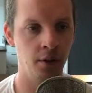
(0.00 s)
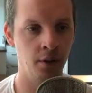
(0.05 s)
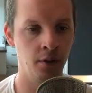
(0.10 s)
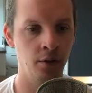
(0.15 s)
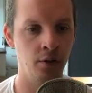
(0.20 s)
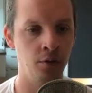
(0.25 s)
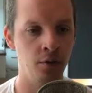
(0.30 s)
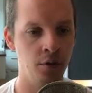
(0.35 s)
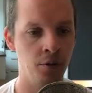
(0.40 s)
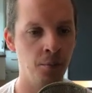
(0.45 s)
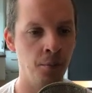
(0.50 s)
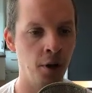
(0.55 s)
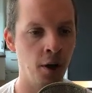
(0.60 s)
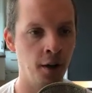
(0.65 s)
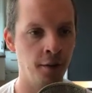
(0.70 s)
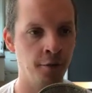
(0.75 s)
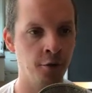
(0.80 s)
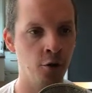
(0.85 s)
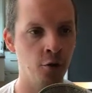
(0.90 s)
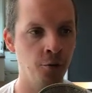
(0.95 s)
do some
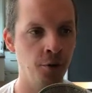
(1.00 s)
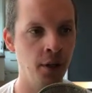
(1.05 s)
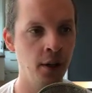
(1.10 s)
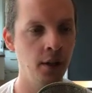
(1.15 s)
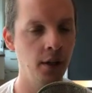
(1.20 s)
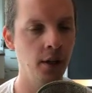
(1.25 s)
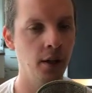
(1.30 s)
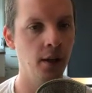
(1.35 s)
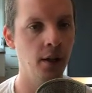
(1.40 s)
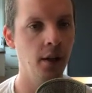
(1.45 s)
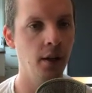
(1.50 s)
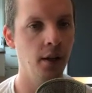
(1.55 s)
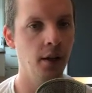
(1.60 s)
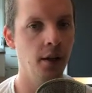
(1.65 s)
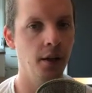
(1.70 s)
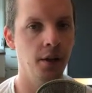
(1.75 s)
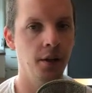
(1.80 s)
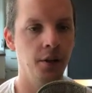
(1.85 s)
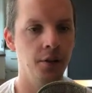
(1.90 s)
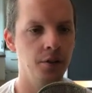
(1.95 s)
live coding.
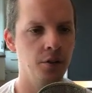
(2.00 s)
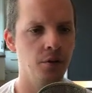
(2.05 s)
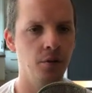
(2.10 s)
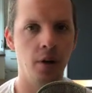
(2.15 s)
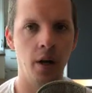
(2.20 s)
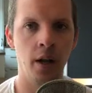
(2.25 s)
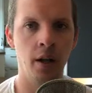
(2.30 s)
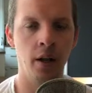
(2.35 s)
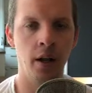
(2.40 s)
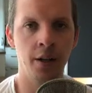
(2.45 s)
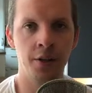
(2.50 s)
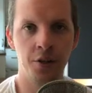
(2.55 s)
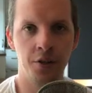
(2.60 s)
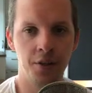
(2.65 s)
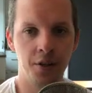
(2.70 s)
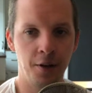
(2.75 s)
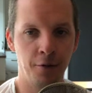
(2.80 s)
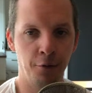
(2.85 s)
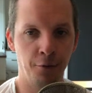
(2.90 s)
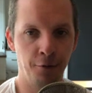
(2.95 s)
So I just
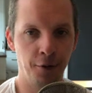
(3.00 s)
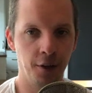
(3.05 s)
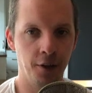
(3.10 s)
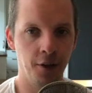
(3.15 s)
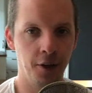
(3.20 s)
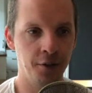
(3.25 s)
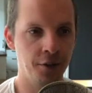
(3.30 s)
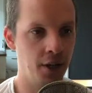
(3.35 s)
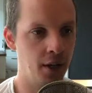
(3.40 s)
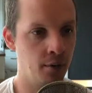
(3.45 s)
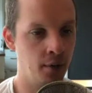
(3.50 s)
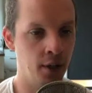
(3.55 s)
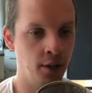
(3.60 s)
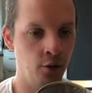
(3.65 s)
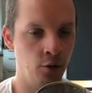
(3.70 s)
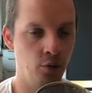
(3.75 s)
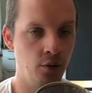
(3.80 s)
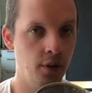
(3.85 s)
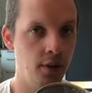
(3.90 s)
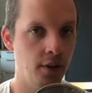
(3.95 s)
have to figure out how I
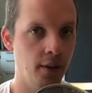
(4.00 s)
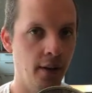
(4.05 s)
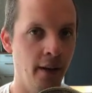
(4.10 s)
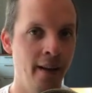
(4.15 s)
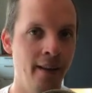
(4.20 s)
do it,